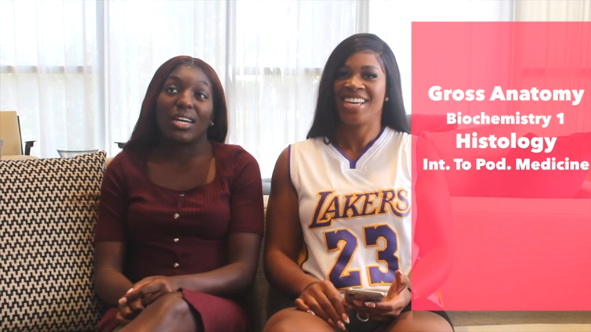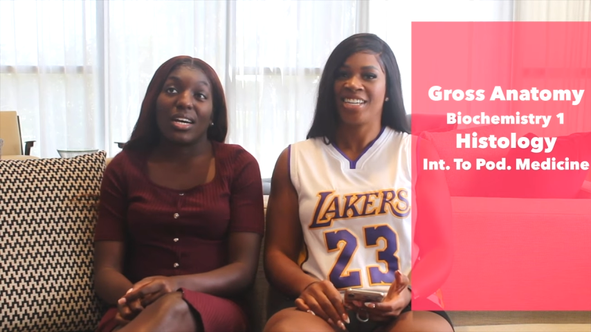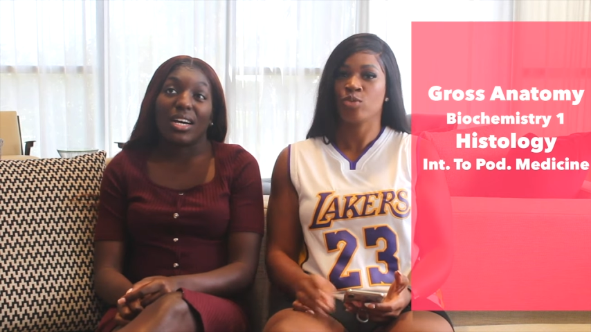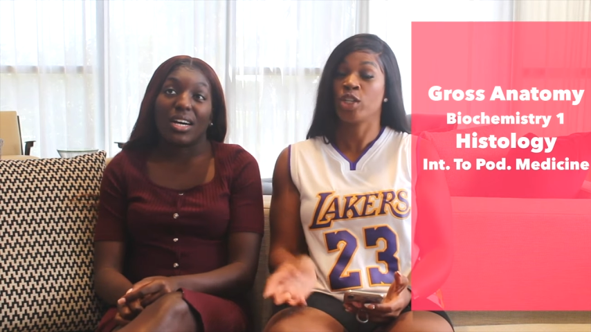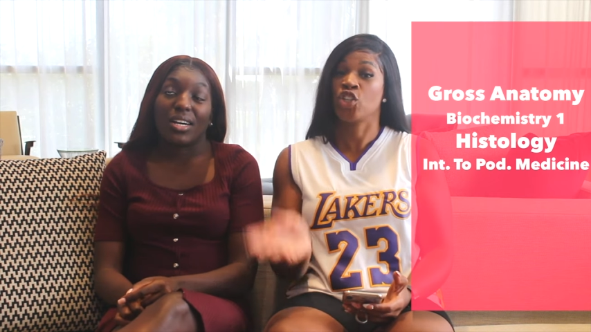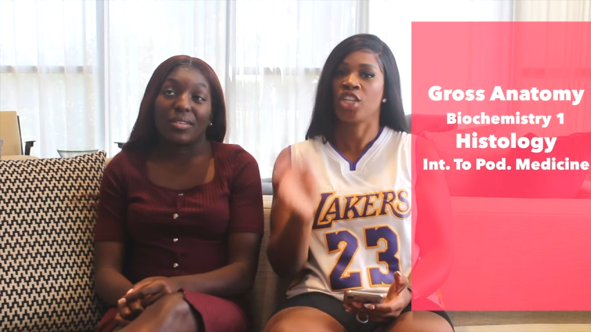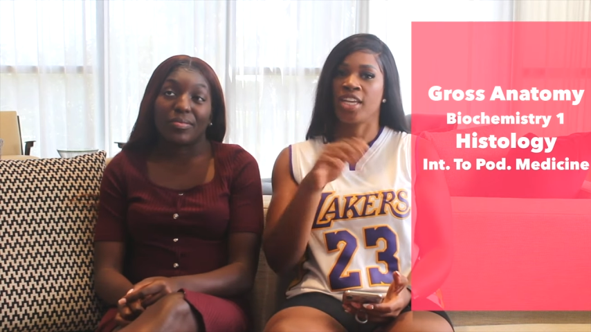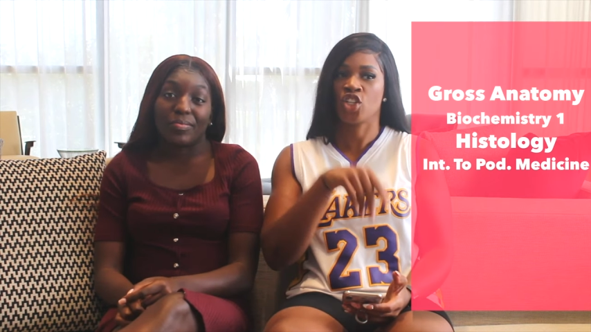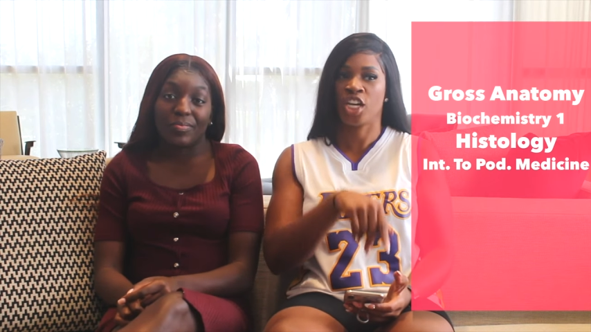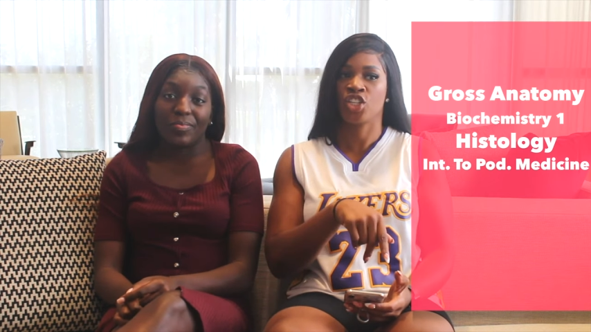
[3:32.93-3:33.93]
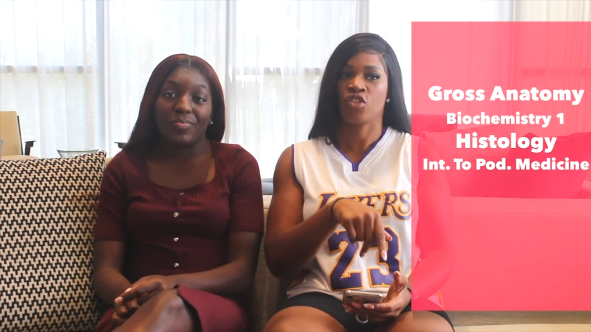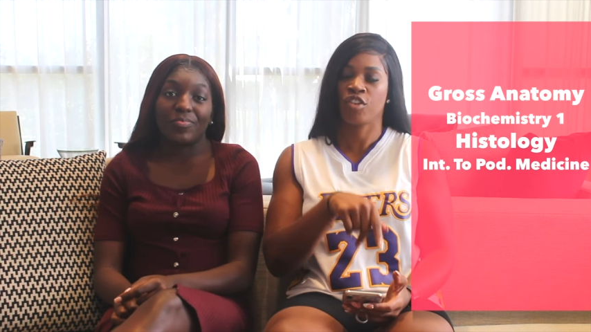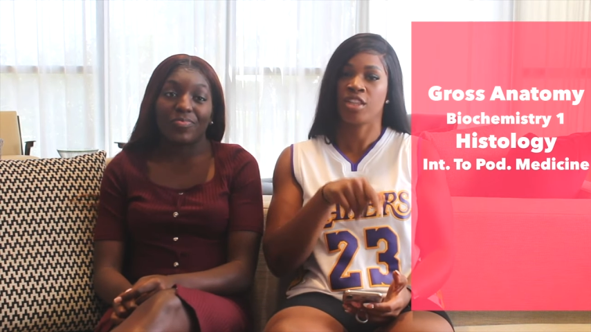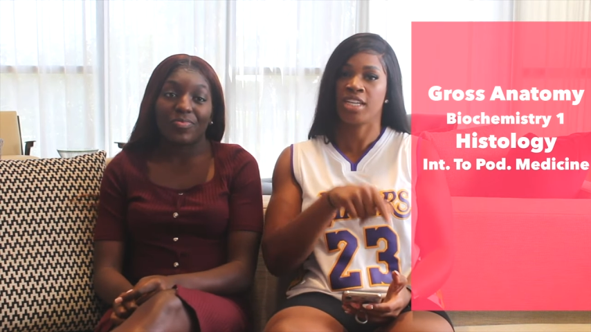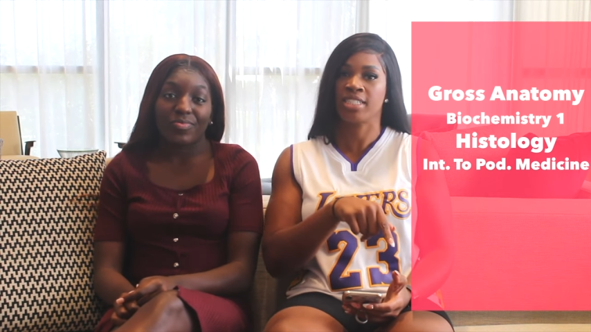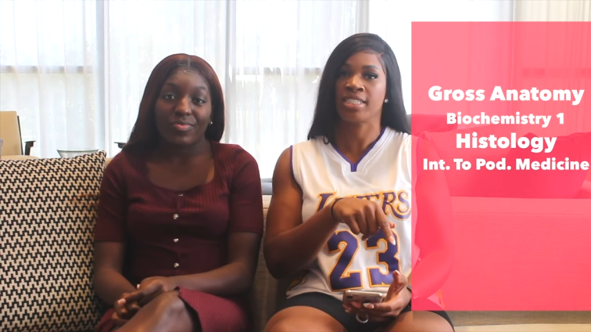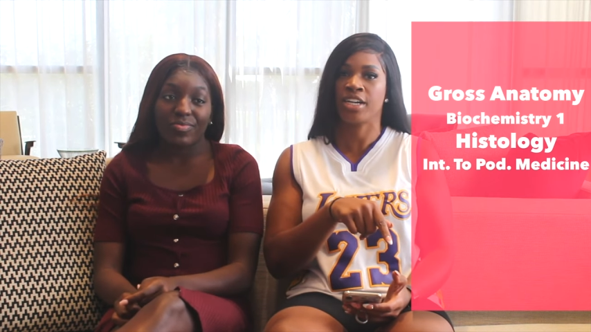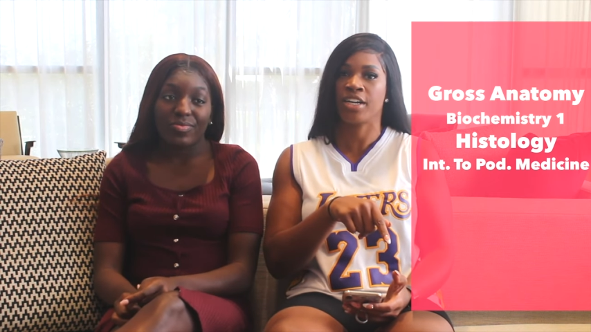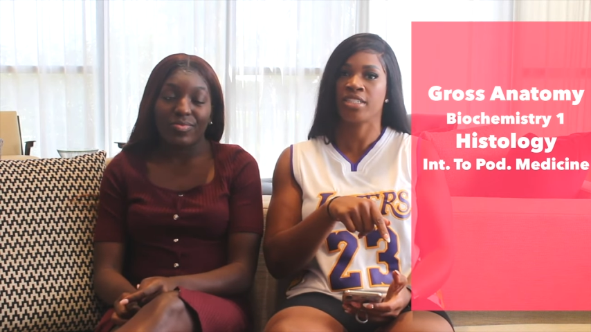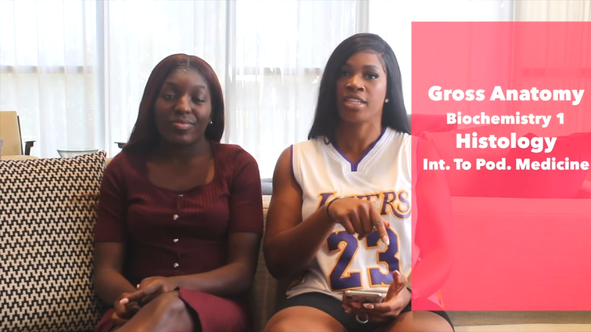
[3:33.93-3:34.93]
Speaker 1: Yes, which they changed for this
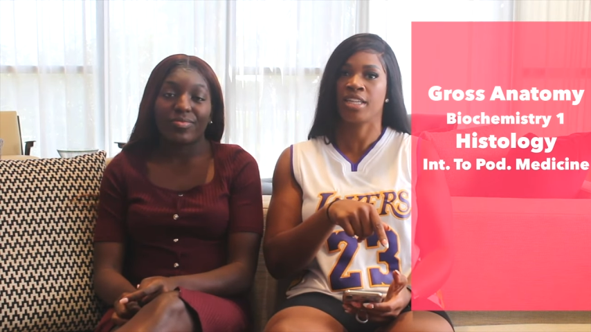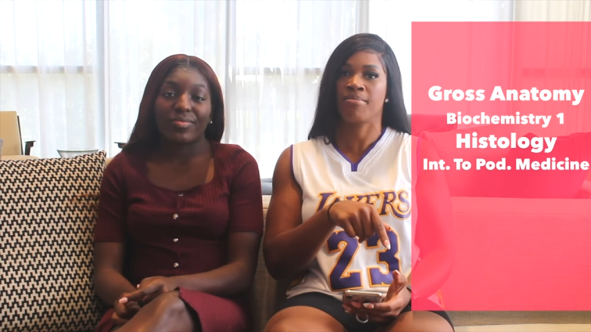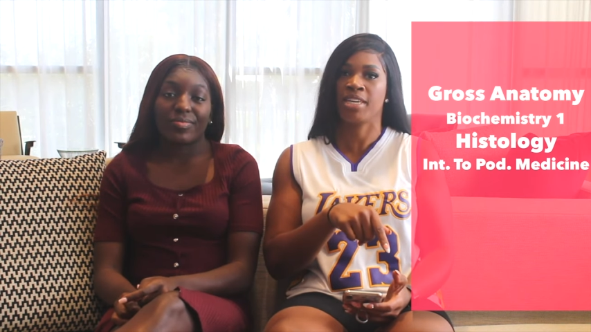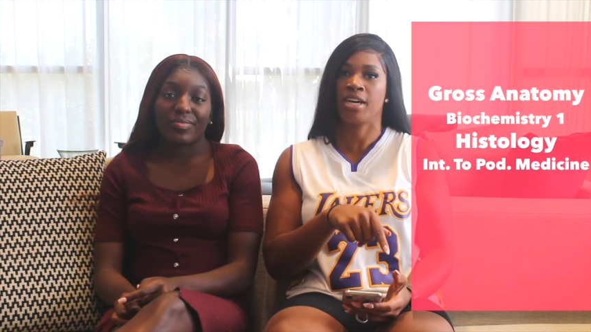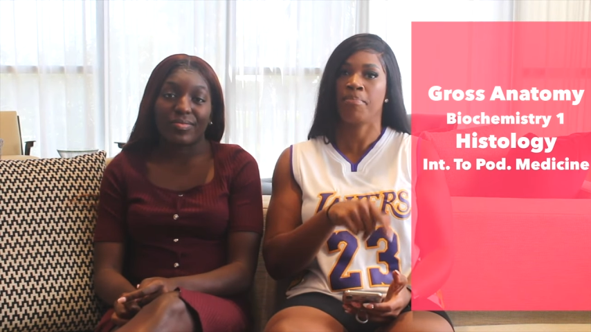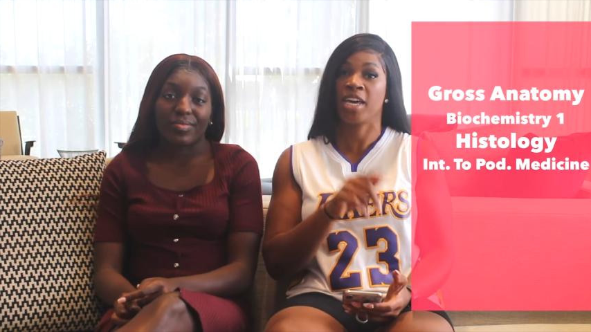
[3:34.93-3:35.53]
year year is going to be a